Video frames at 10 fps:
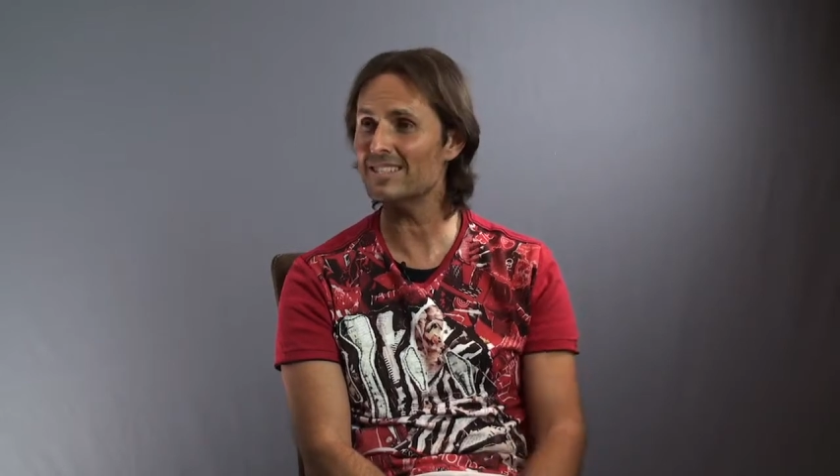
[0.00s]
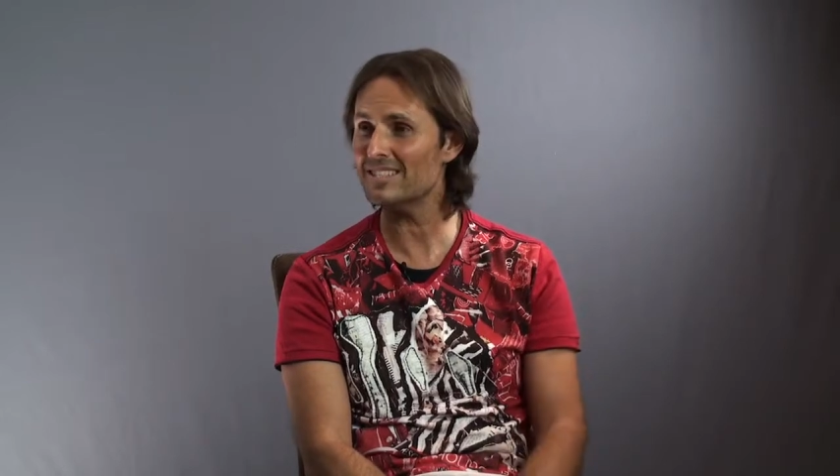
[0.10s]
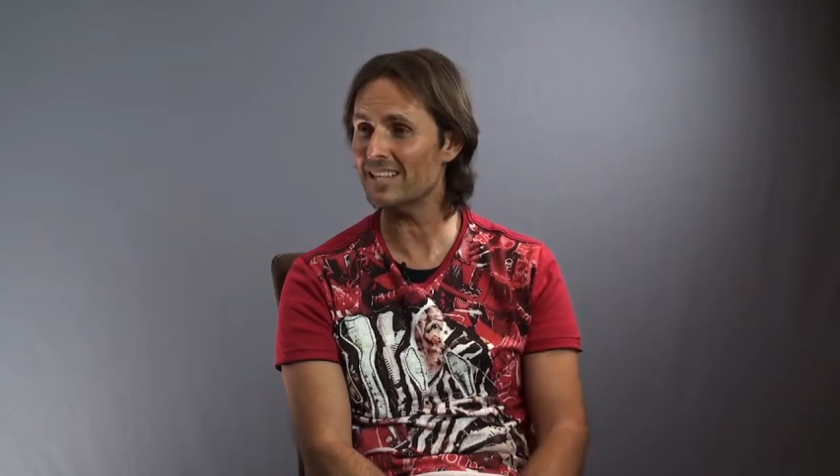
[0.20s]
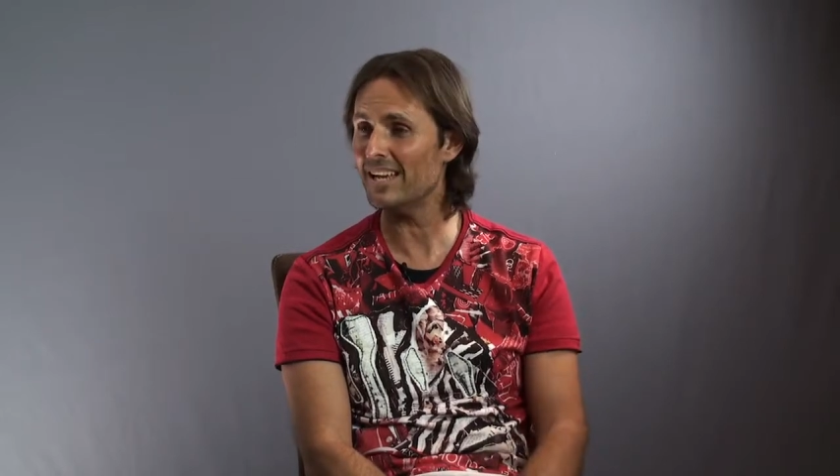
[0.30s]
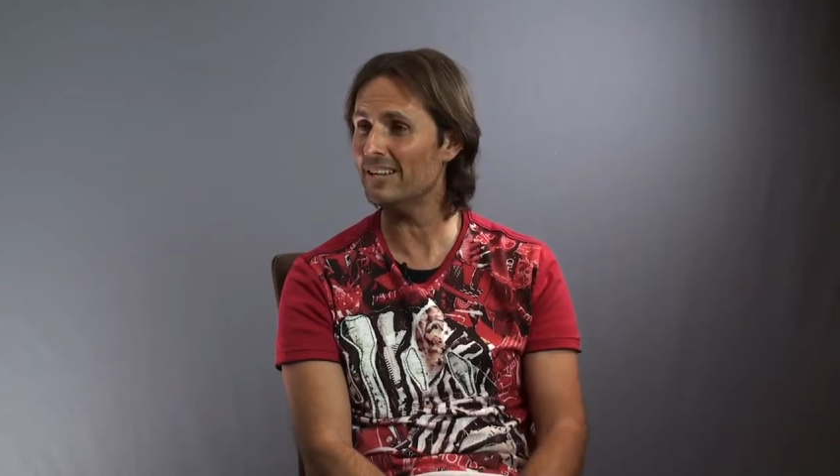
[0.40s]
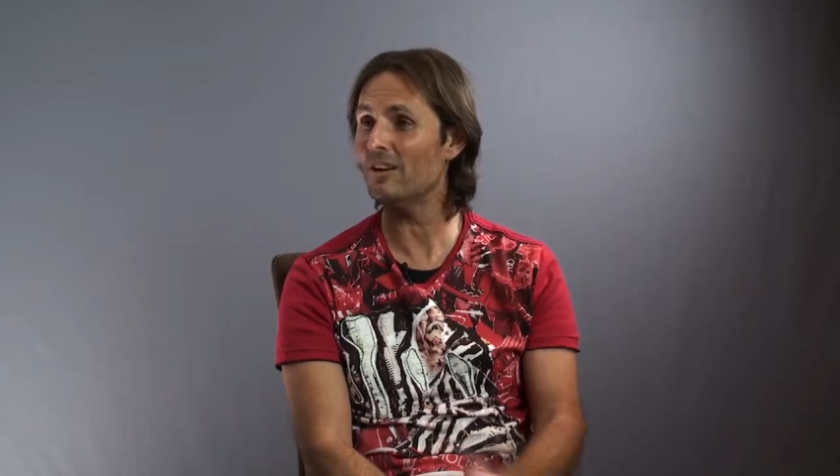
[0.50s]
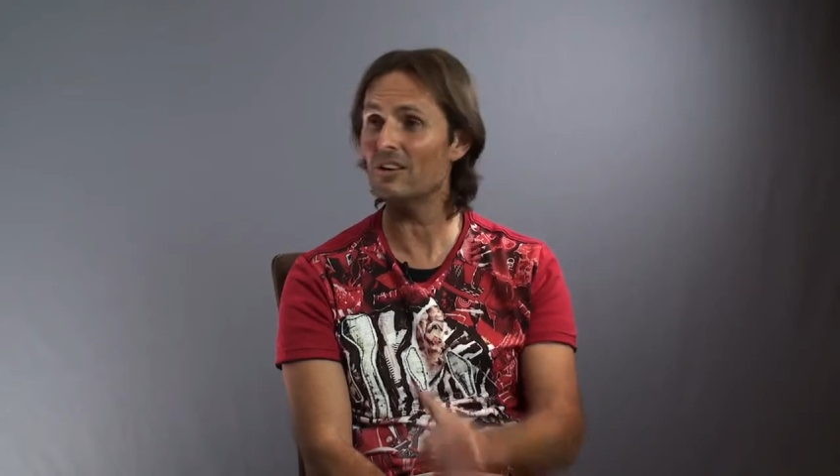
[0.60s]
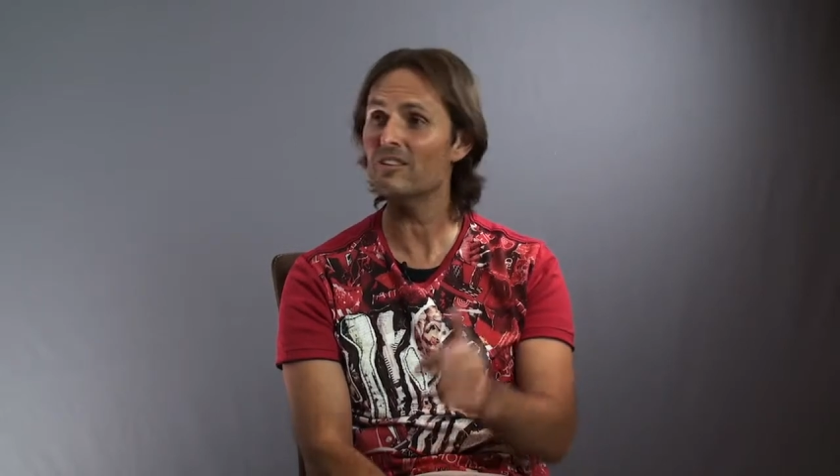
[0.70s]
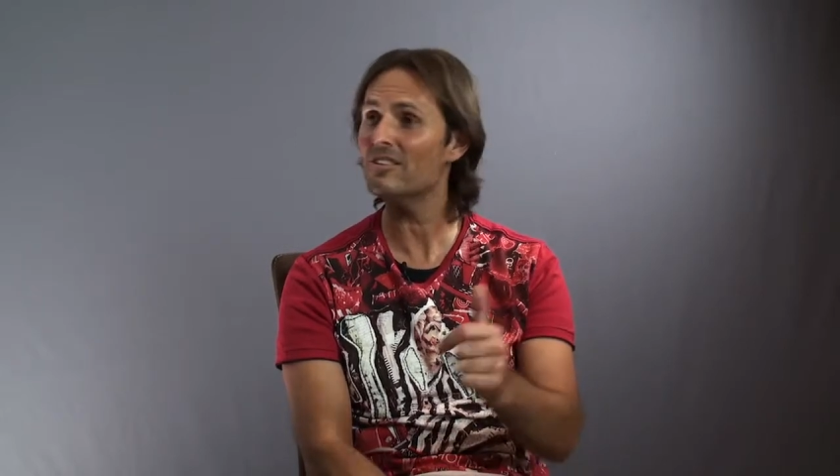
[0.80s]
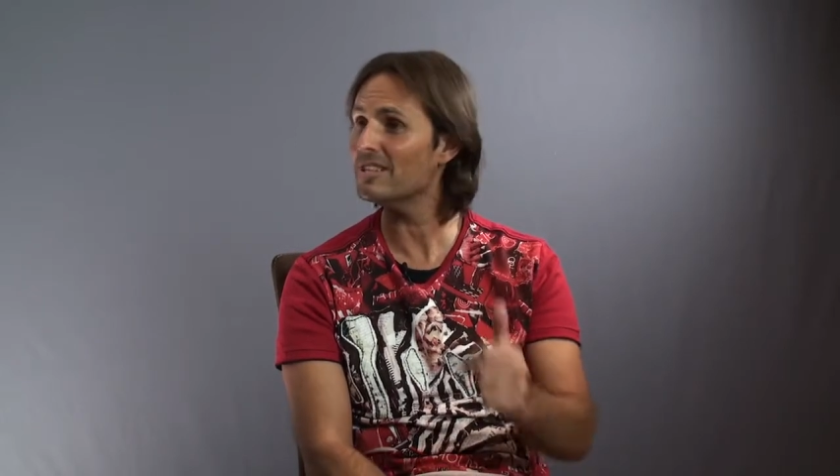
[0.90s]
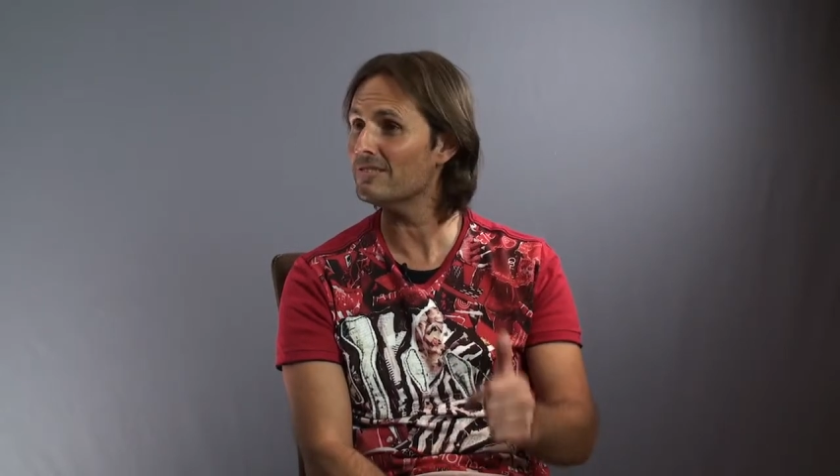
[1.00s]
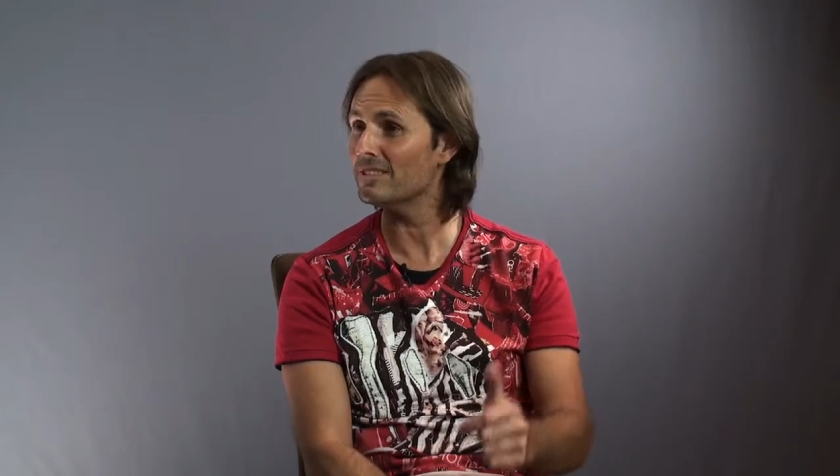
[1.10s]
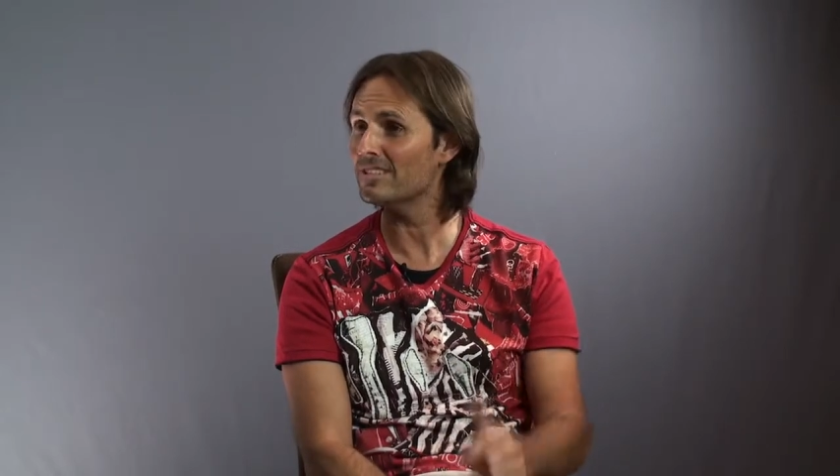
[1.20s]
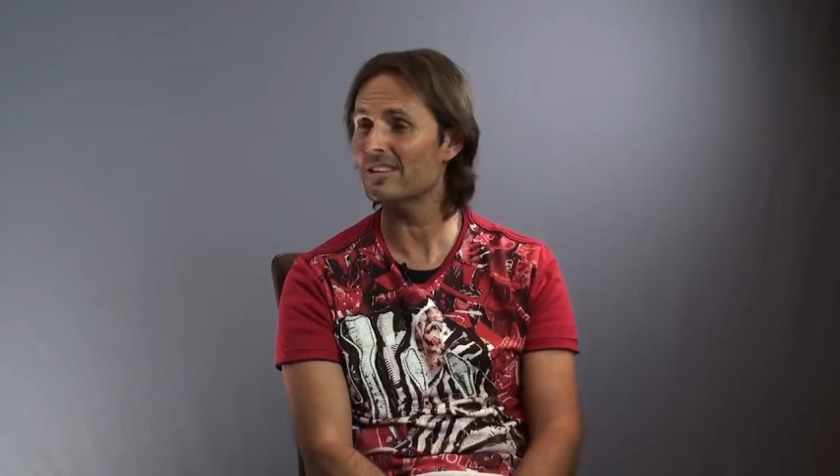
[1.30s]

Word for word: years later on earth even,